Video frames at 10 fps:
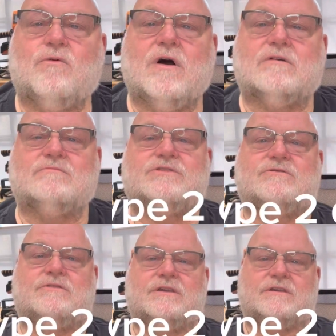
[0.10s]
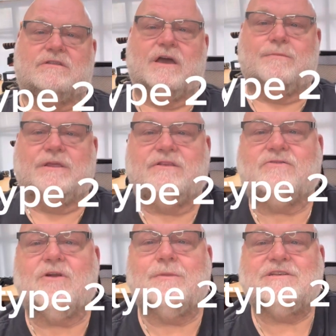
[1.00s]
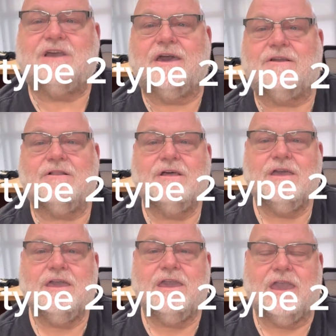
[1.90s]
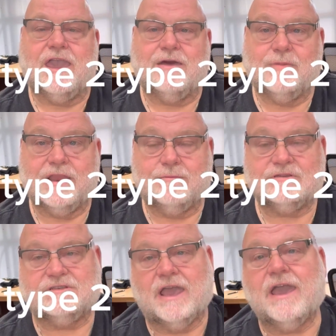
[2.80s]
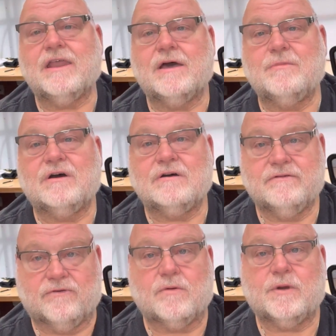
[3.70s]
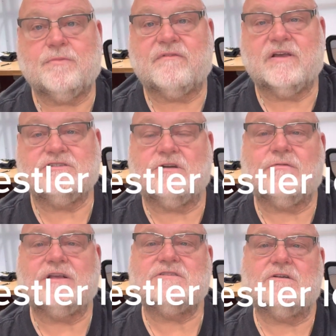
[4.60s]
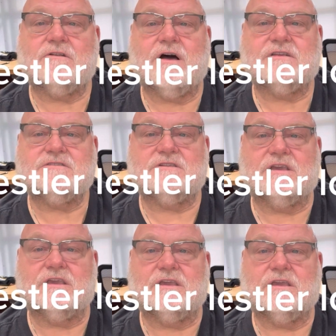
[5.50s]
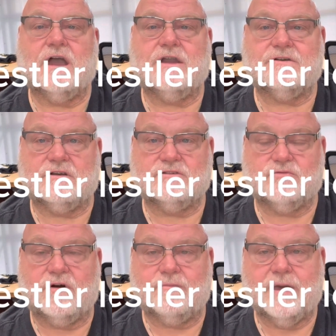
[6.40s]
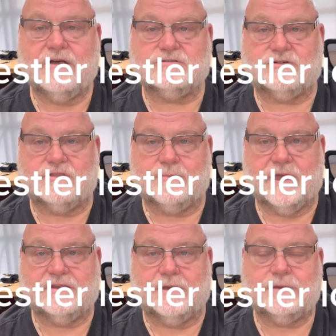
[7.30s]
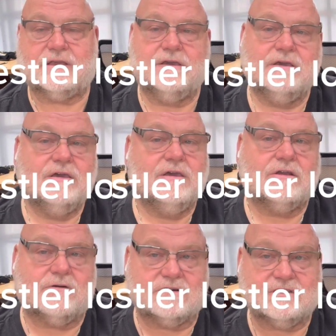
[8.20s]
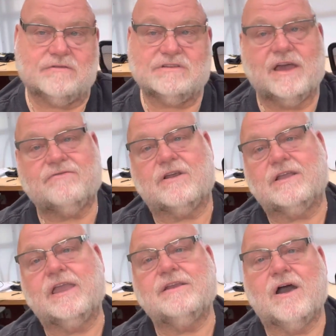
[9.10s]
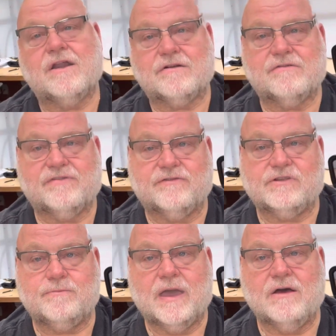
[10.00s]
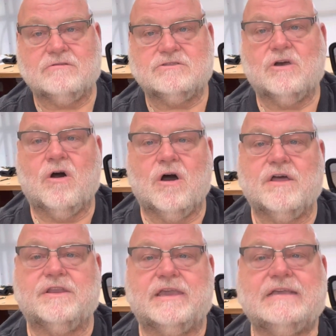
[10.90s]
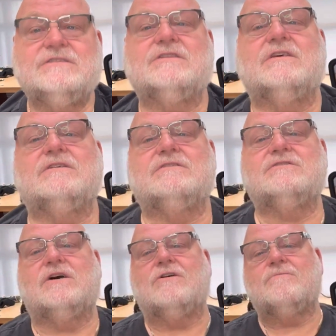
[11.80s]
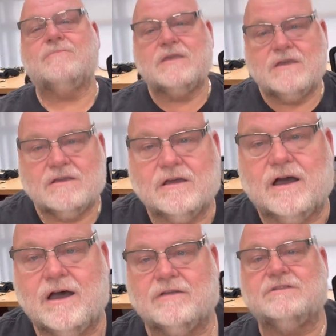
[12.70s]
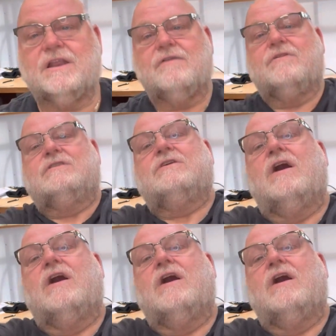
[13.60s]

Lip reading: welcome to the Diabetes Army channel. And my name is Dan. I'm a former professional wrestler, lost 112 pounds during the pandemic. Of course, that was after I gained 150 pounds on insulin. So today I want to